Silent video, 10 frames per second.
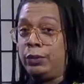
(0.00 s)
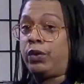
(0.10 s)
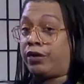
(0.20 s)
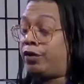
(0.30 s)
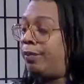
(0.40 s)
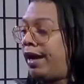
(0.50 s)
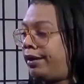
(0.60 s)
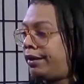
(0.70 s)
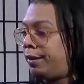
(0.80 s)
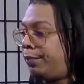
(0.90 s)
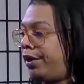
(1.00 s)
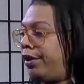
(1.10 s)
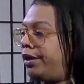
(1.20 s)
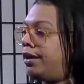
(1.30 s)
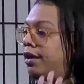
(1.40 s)
work for Brian
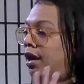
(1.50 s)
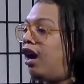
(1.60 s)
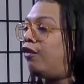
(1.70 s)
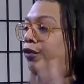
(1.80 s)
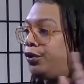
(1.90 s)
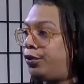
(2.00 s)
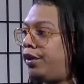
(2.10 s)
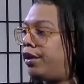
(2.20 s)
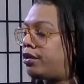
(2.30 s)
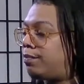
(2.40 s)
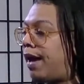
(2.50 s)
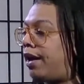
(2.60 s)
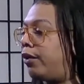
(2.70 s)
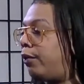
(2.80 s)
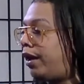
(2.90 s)
Lichtenberg a few years
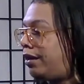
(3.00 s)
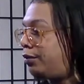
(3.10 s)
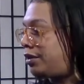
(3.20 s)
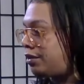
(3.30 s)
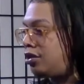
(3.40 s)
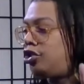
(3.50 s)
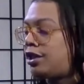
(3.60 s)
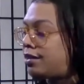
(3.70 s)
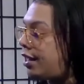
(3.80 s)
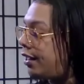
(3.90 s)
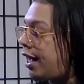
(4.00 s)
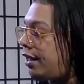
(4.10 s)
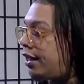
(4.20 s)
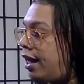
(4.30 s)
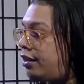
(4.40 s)
back while I was just getting out
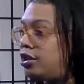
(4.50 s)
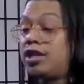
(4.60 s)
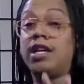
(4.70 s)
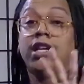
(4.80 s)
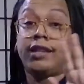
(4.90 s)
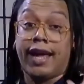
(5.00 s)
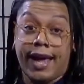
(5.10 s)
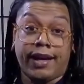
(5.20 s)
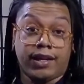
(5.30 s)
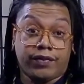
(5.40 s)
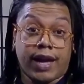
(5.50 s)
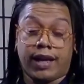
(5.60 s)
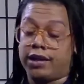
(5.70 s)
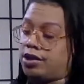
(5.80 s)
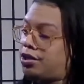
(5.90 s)
of college, the end of
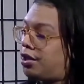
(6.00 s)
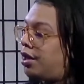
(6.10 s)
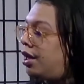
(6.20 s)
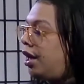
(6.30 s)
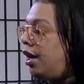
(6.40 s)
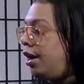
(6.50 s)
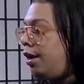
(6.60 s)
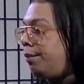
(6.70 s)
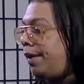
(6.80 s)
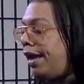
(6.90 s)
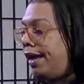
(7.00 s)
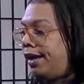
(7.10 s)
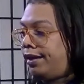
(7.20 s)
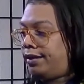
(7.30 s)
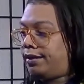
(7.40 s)
college. Um,
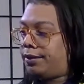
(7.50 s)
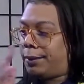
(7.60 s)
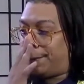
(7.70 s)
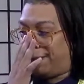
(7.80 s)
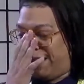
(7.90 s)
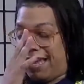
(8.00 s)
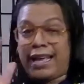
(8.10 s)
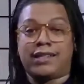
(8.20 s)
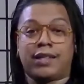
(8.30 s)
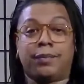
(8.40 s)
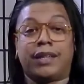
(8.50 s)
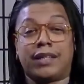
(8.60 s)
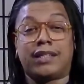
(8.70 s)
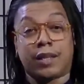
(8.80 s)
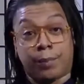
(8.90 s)
and he had something
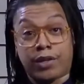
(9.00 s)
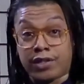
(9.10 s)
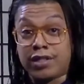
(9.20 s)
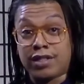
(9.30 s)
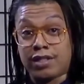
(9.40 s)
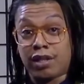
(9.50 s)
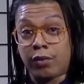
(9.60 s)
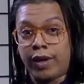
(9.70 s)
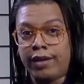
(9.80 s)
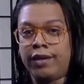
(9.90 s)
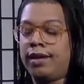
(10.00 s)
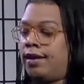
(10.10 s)
similar to this silhouette.